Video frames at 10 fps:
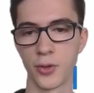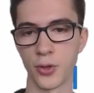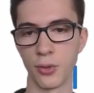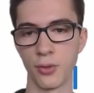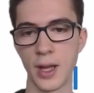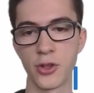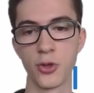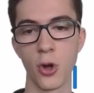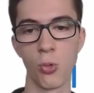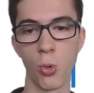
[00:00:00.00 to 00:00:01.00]
So
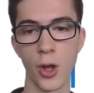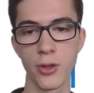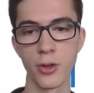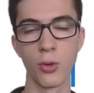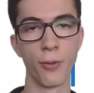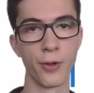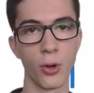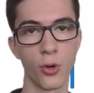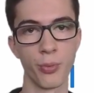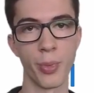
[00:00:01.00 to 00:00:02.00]
it's not 1 over
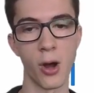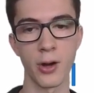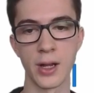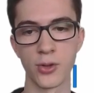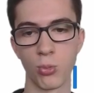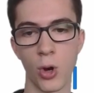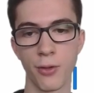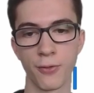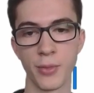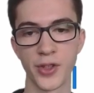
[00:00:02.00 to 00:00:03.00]
the whole bar, it's
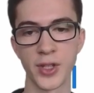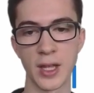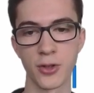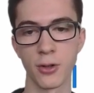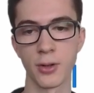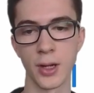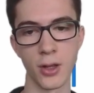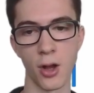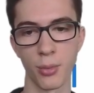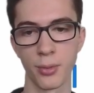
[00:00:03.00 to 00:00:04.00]
1 from the center
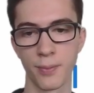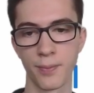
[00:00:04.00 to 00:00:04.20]
and up.